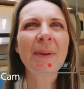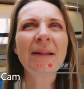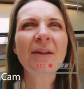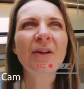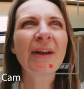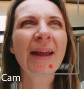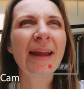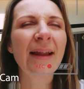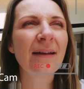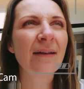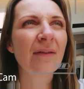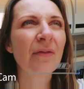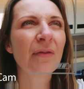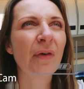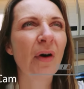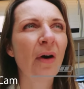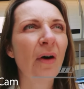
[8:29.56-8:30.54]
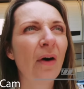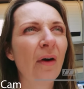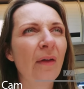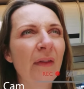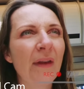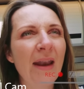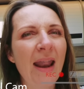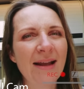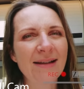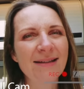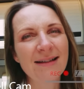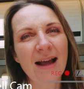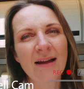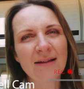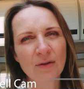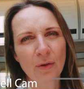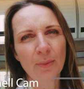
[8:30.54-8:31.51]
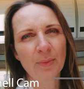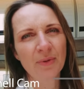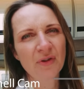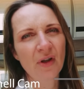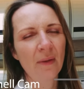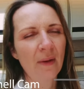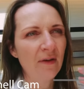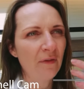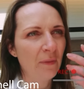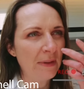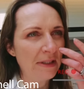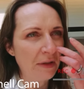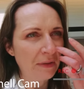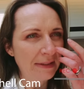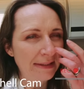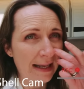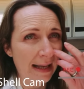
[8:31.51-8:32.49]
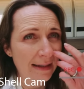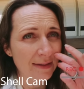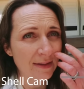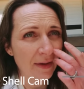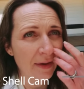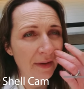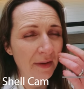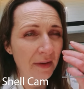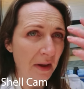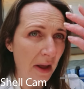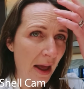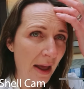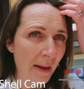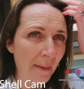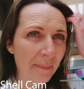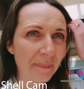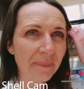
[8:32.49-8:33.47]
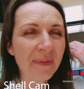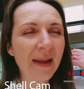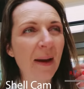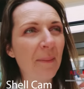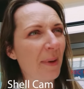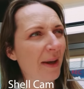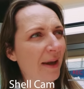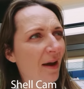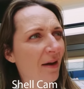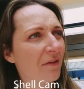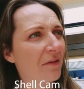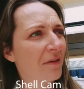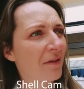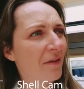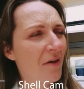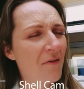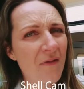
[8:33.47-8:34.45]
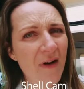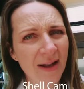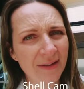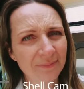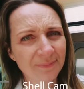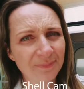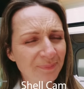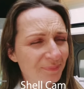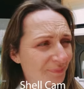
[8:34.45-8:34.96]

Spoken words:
been looking for the next size up, so if we do decide to get a bigger van